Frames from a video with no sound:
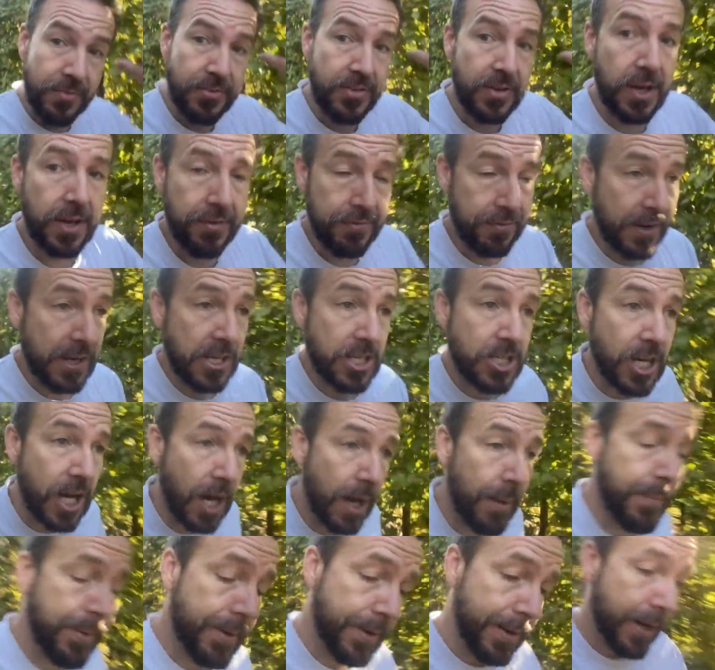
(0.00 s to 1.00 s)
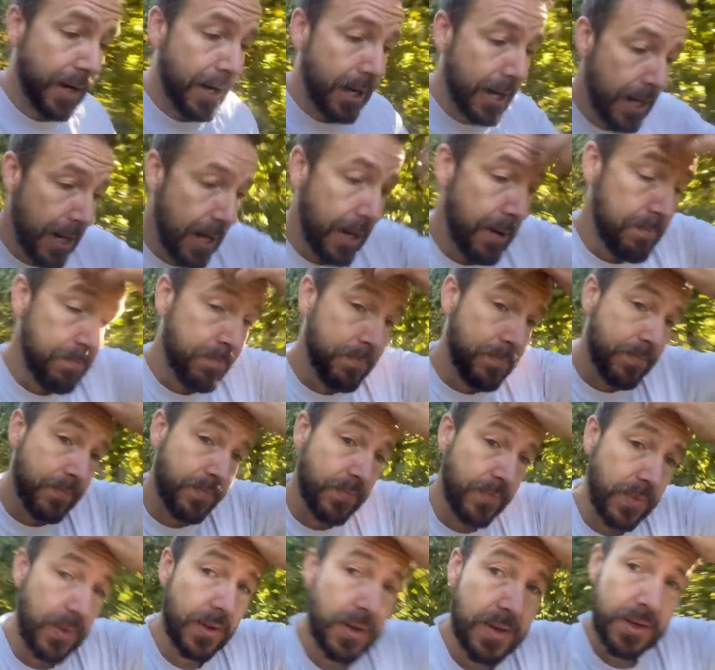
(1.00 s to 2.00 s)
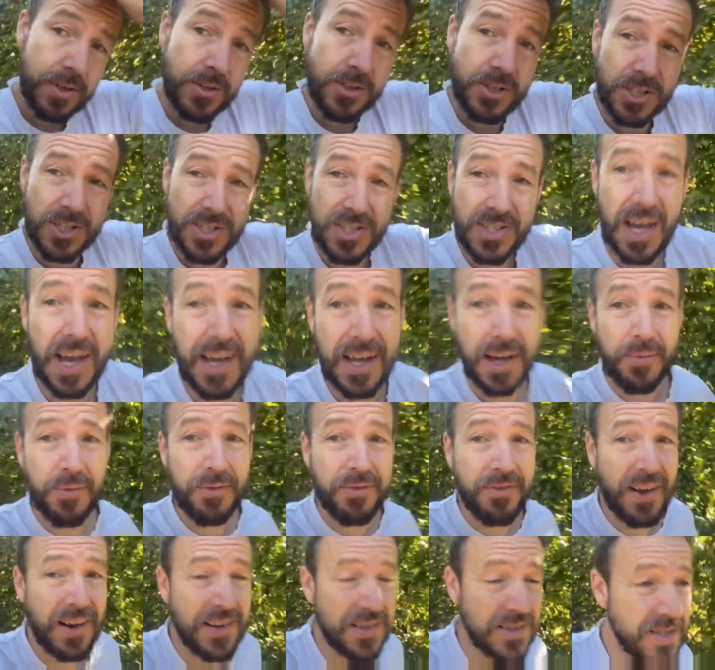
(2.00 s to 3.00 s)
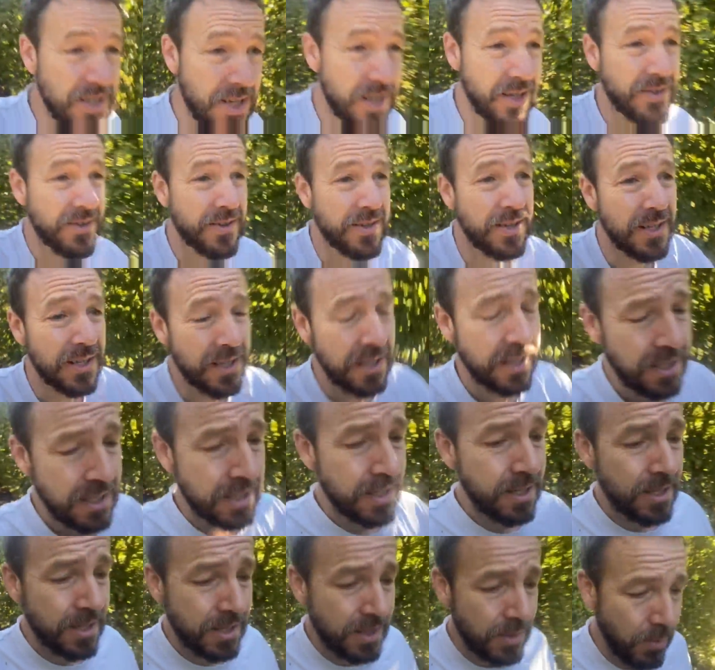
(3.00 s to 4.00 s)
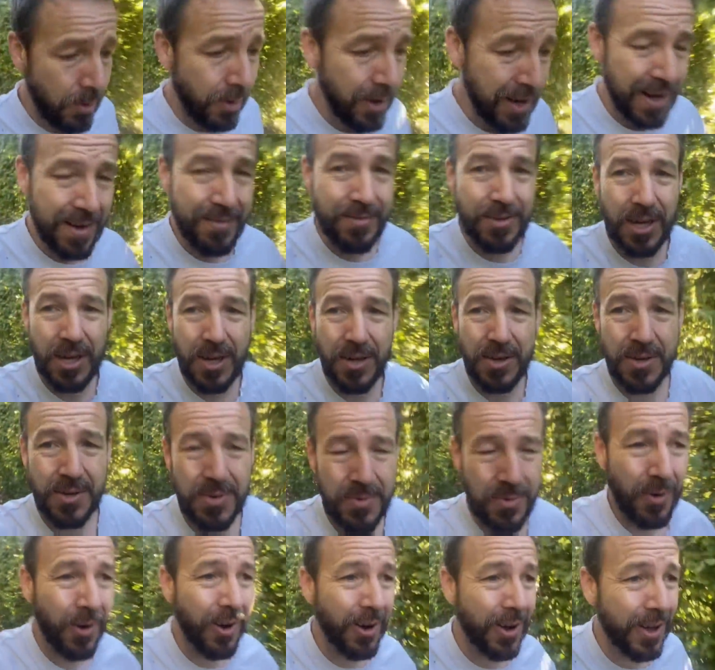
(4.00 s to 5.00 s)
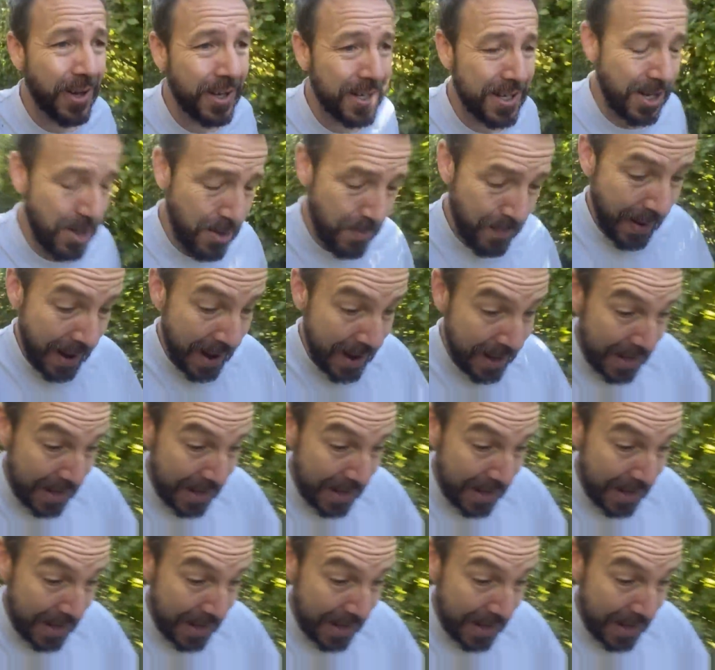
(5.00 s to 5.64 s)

to finish up, um, just setting up the fencer and what have you, while I go back